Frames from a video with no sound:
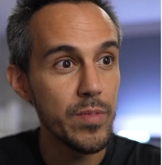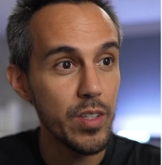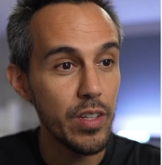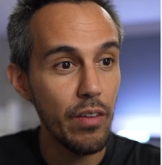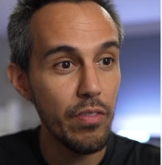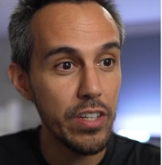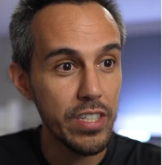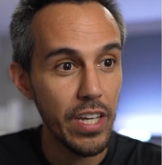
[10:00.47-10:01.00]

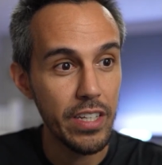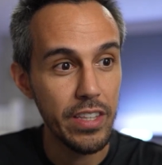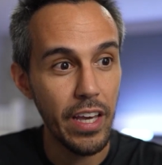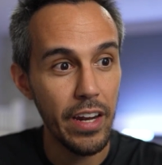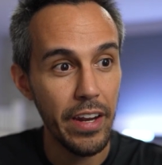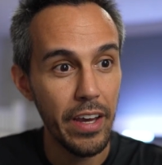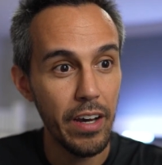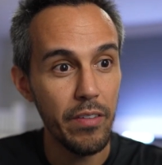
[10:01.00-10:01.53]
definitely check that
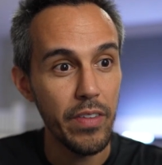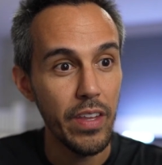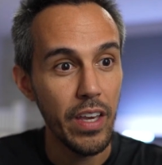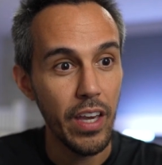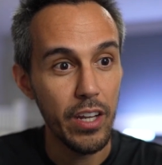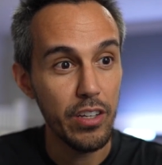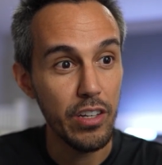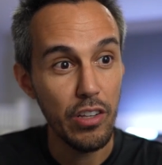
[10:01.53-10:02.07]
out,
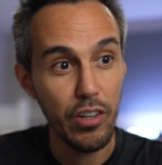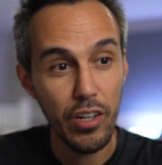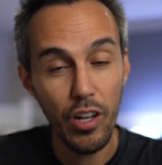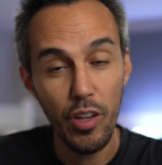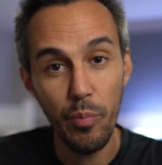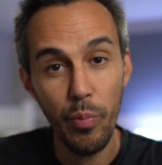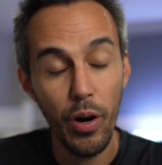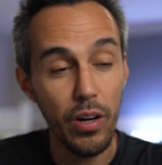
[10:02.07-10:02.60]
and you can look at all
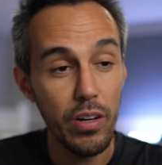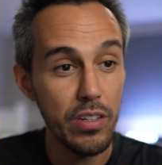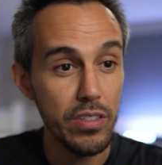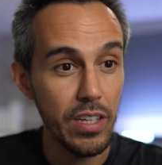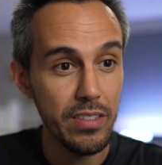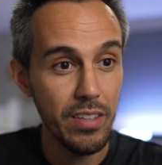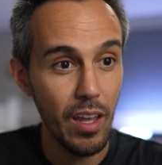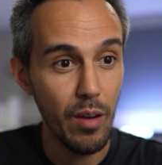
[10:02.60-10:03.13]
the partners
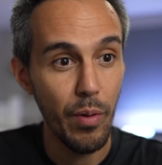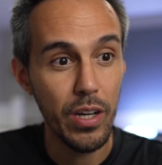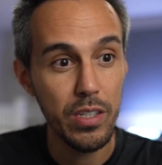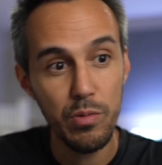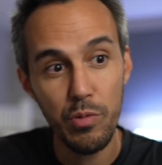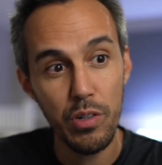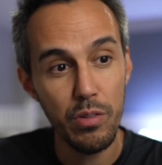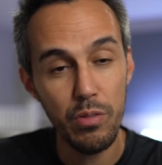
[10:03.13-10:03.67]
that Sandbox
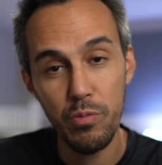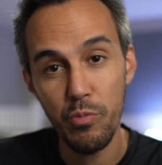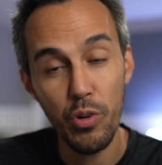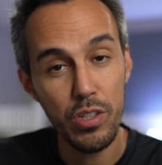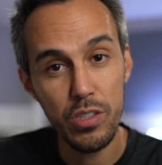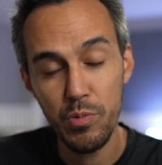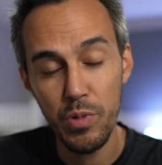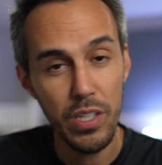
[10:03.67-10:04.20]

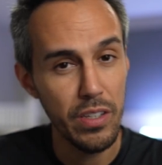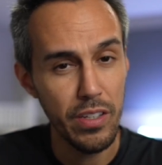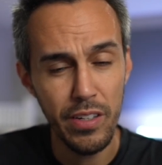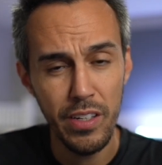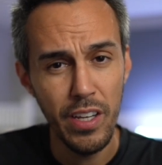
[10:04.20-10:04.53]
works with. And